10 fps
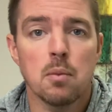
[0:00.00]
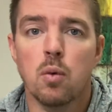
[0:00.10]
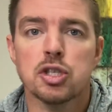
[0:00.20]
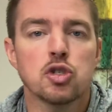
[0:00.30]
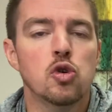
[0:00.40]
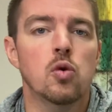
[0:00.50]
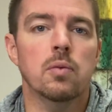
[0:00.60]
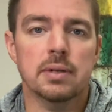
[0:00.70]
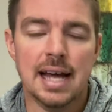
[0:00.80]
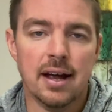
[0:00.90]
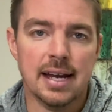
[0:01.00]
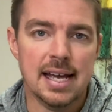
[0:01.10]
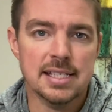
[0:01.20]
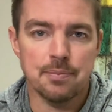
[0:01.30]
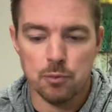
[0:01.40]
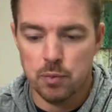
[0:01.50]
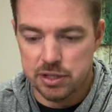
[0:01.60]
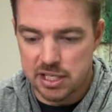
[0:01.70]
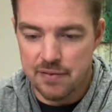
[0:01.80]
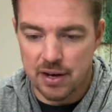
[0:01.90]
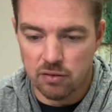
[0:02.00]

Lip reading: What's cool nowadays with stuff like